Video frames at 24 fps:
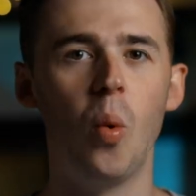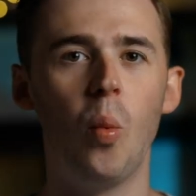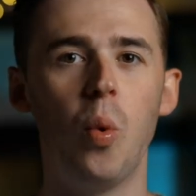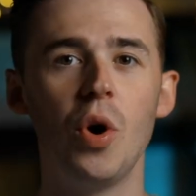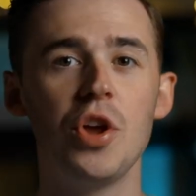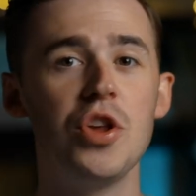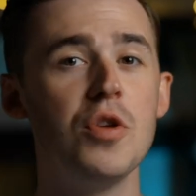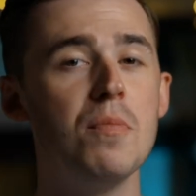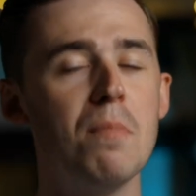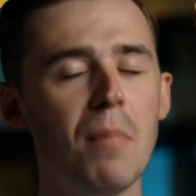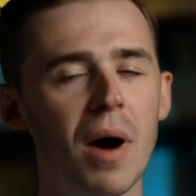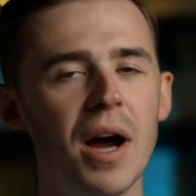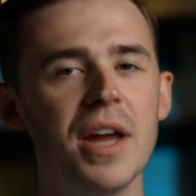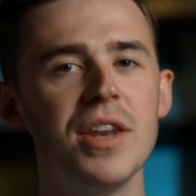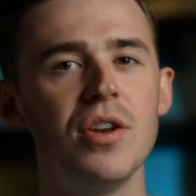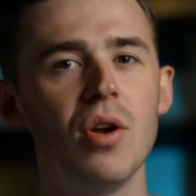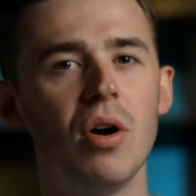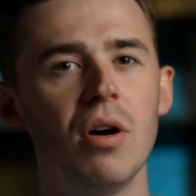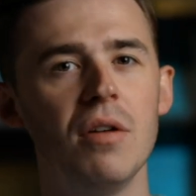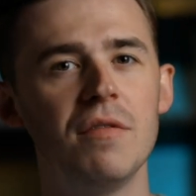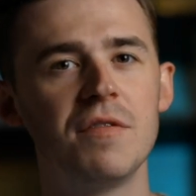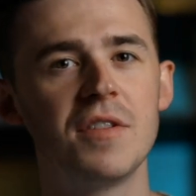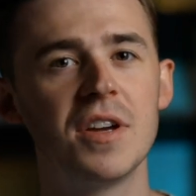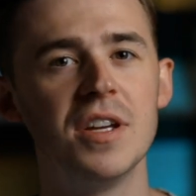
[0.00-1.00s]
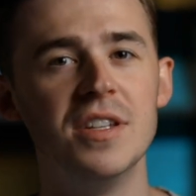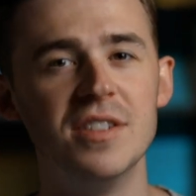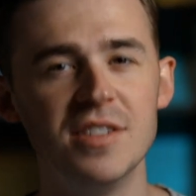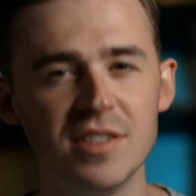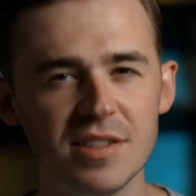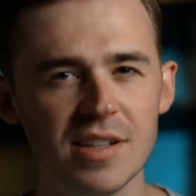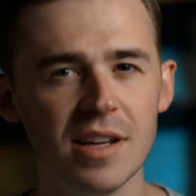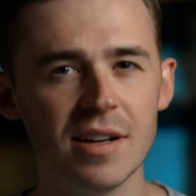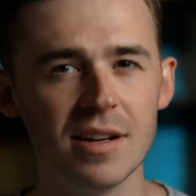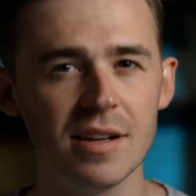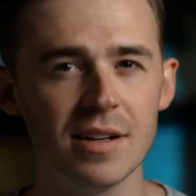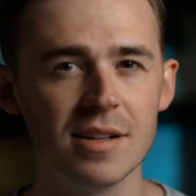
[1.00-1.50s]
What you might not have
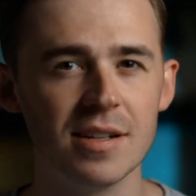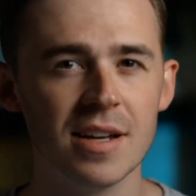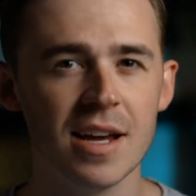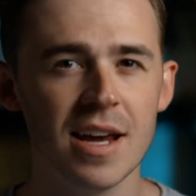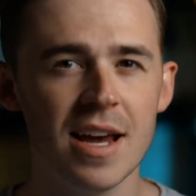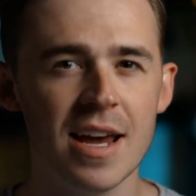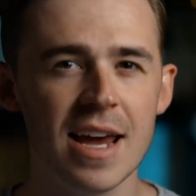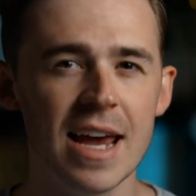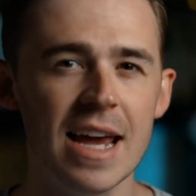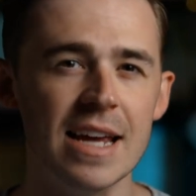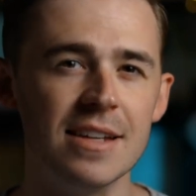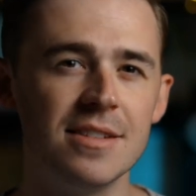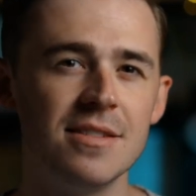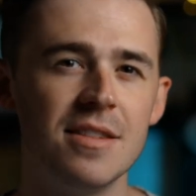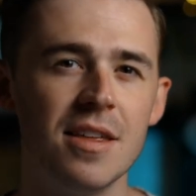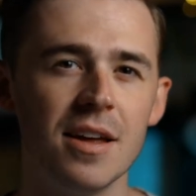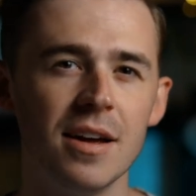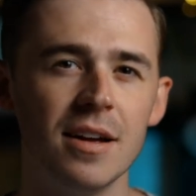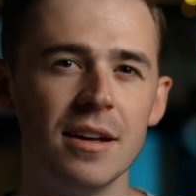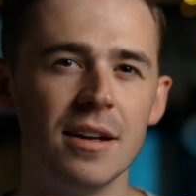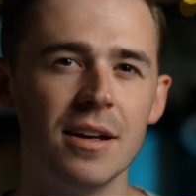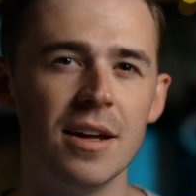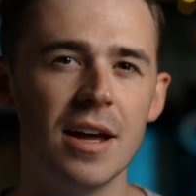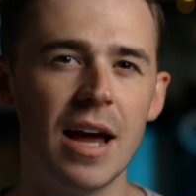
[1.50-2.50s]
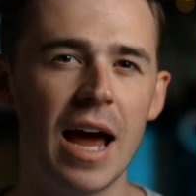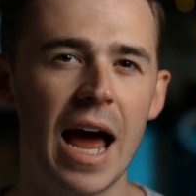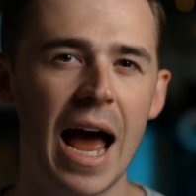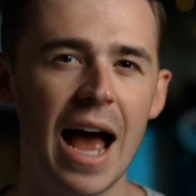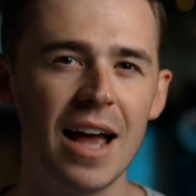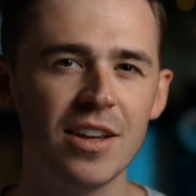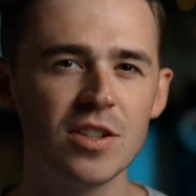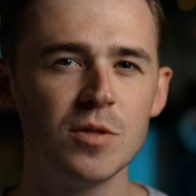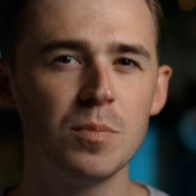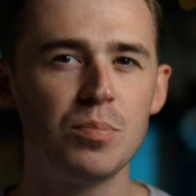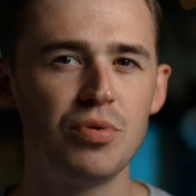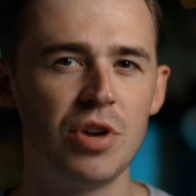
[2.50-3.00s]
considered is that
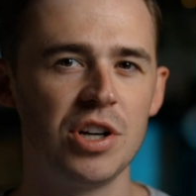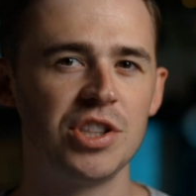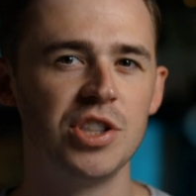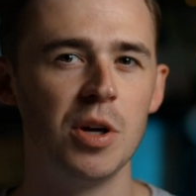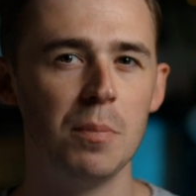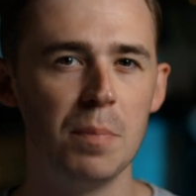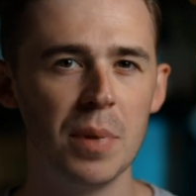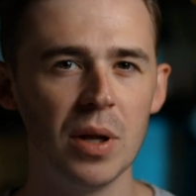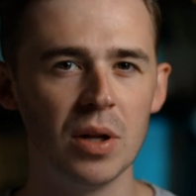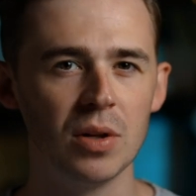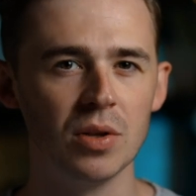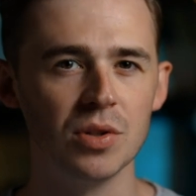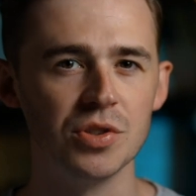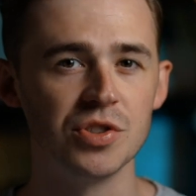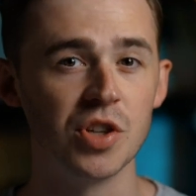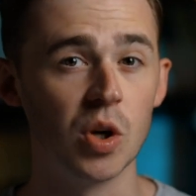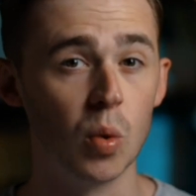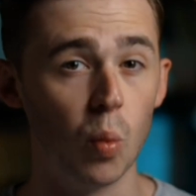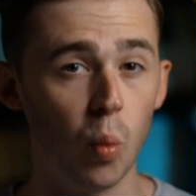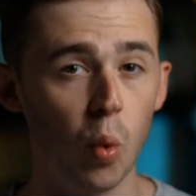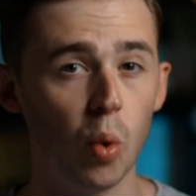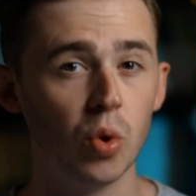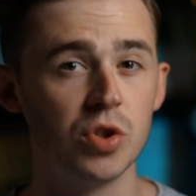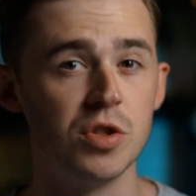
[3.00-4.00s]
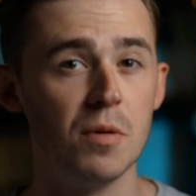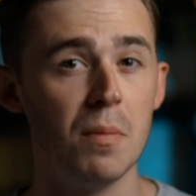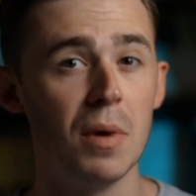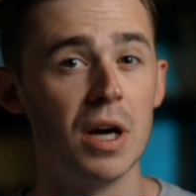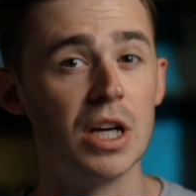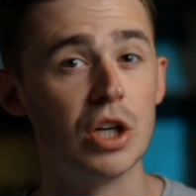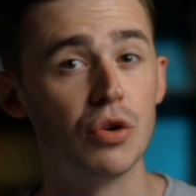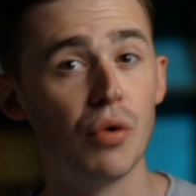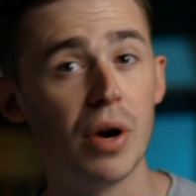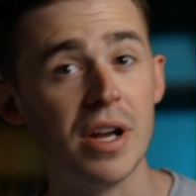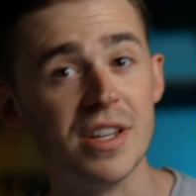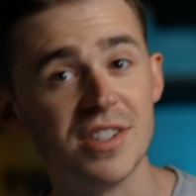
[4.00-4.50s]
as pressure builds and water
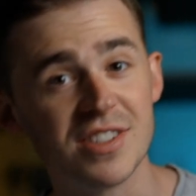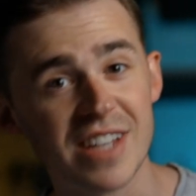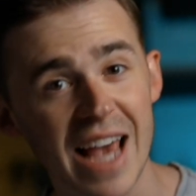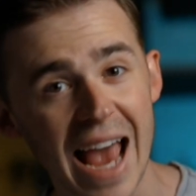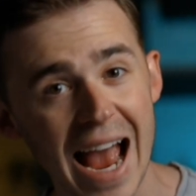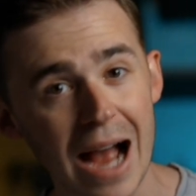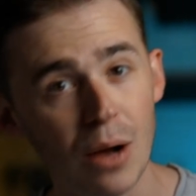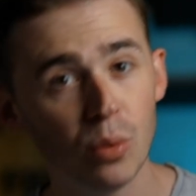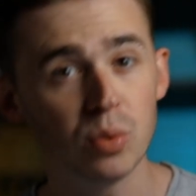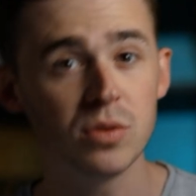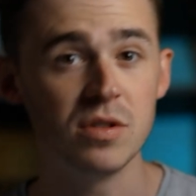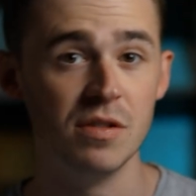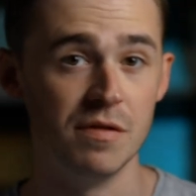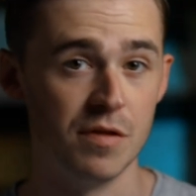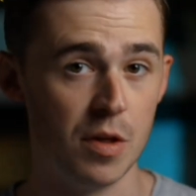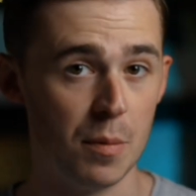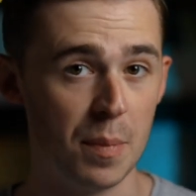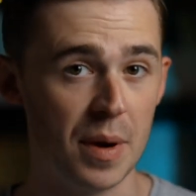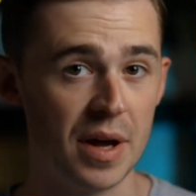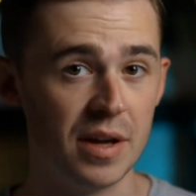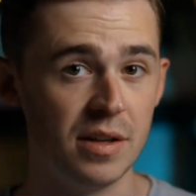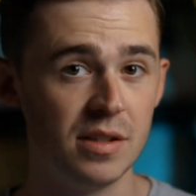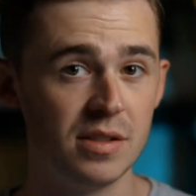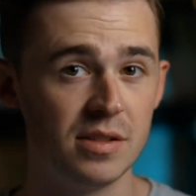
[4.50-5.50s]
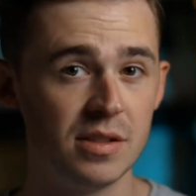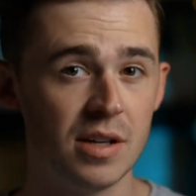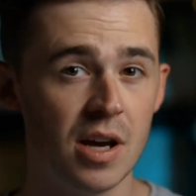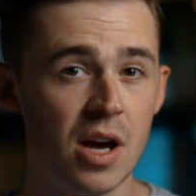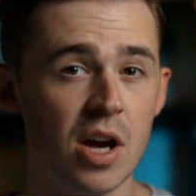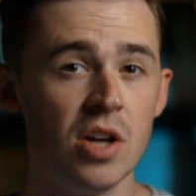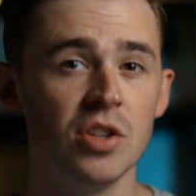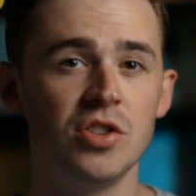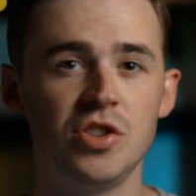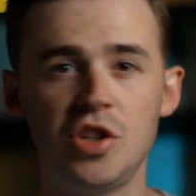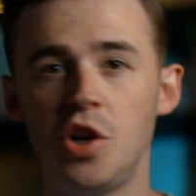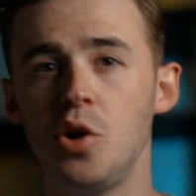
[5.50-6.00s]
migrates out of the base,
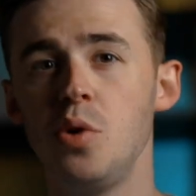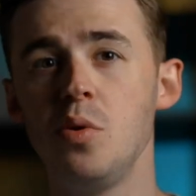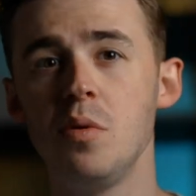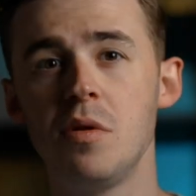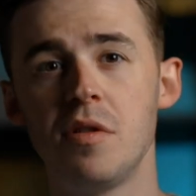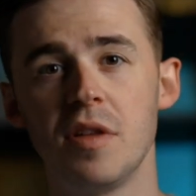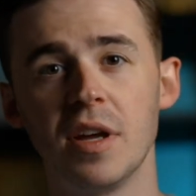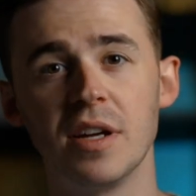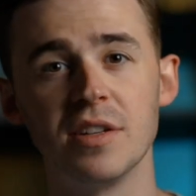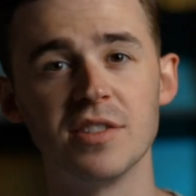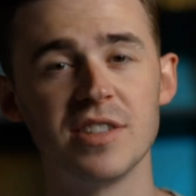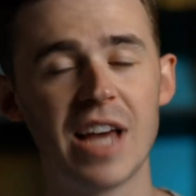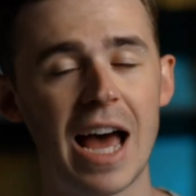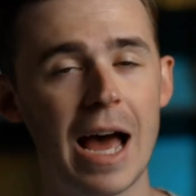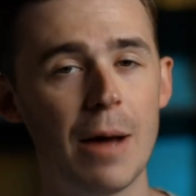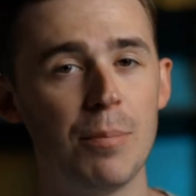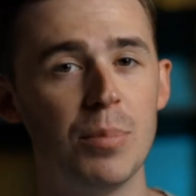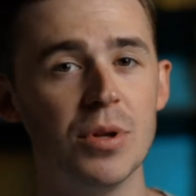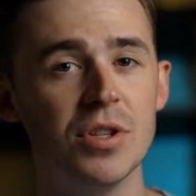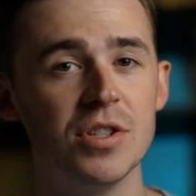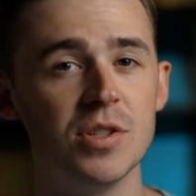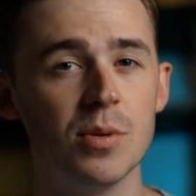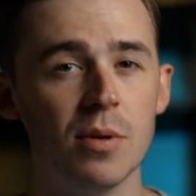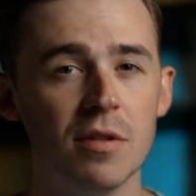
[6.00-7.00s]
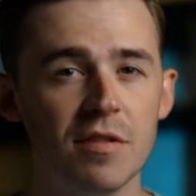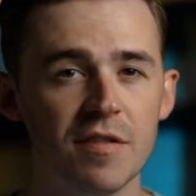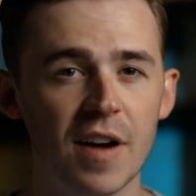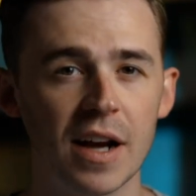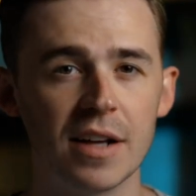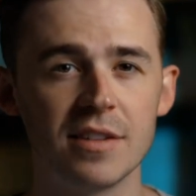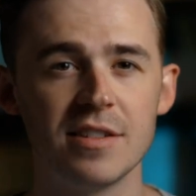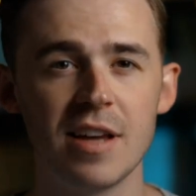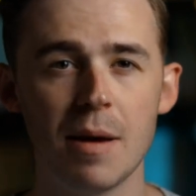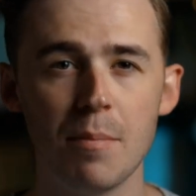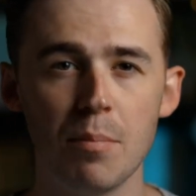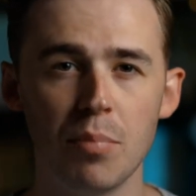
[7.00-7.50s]
two things happen to
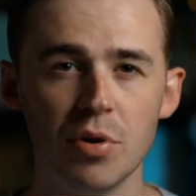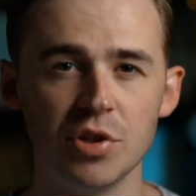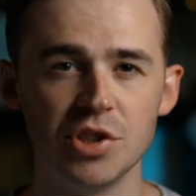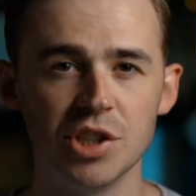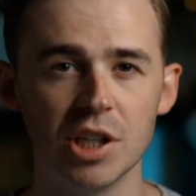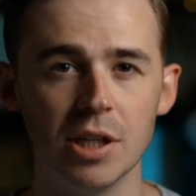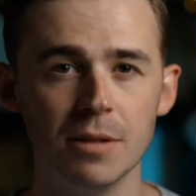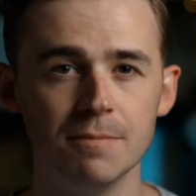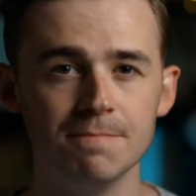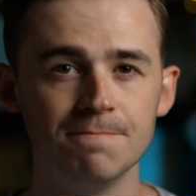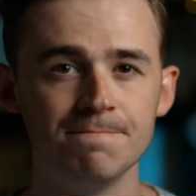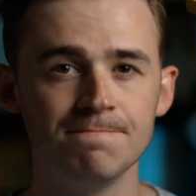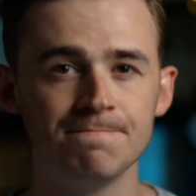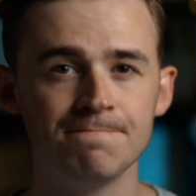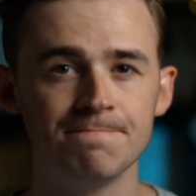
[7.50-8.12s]
affect temperature.